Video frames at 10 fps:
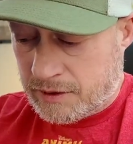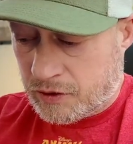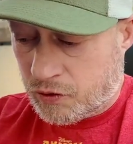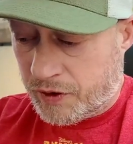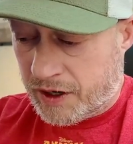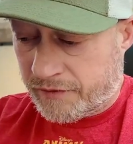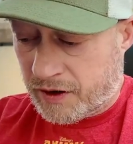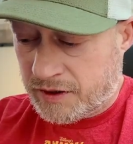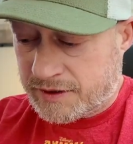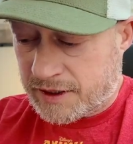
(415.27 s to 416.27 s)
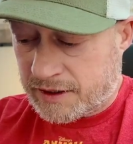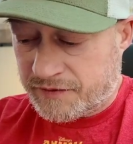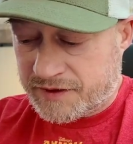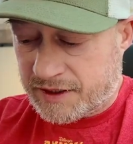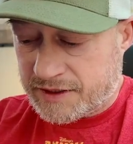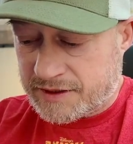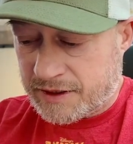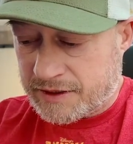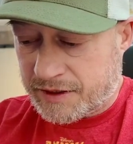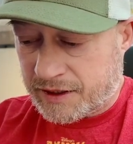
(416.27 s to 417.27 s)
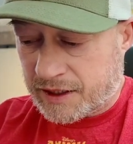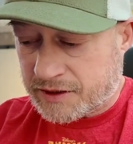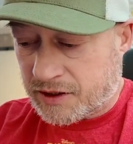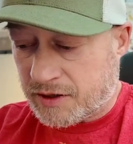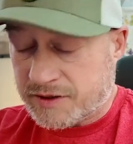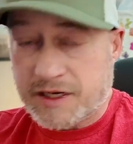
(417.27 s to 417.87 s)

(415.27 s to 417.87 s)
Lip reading: Queen of Hearts. I love seeing these Into the Inklands cards.